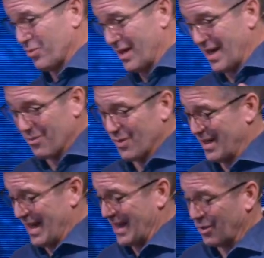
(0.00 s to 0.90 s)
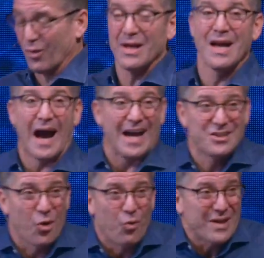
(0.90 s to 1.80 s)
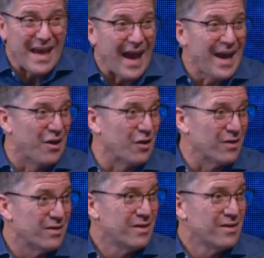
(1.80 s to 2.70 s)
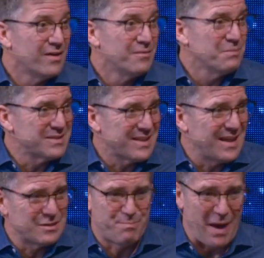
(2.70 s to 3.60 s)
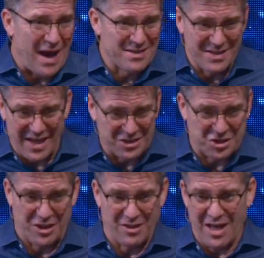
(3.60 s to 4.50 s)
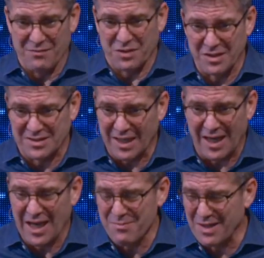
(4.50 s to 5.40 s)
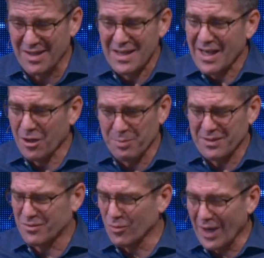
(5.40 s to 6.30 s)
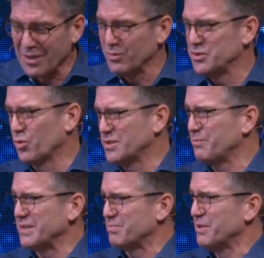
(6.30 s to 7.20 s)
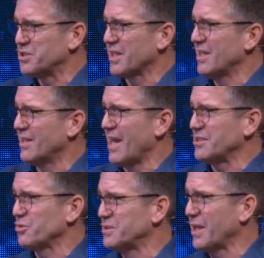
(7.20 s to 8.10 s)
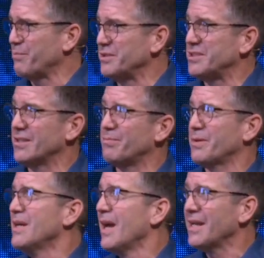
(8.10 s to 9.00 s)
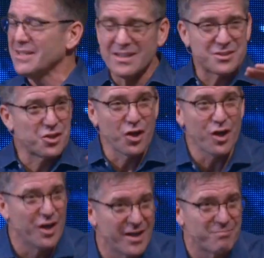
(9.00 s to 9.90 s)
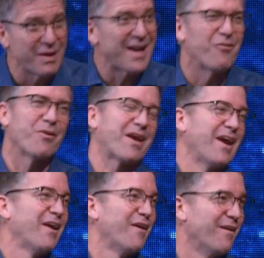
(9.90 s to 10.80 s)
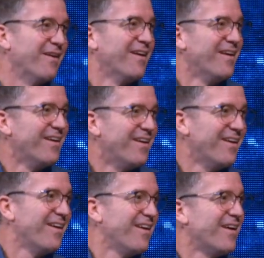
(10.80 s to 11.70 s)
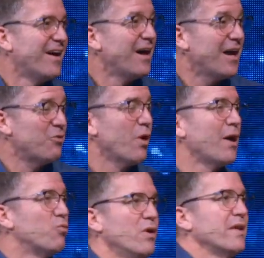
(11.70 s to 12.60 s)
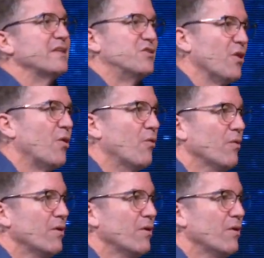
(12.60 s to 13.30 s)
where I went. I don't, I don't care. I'm not saying it's bad to not cheer and have a good time, and it'll be great when Georgia beats Michigan in the national championship. It, it's good, but I don't care. I, I, I really don't.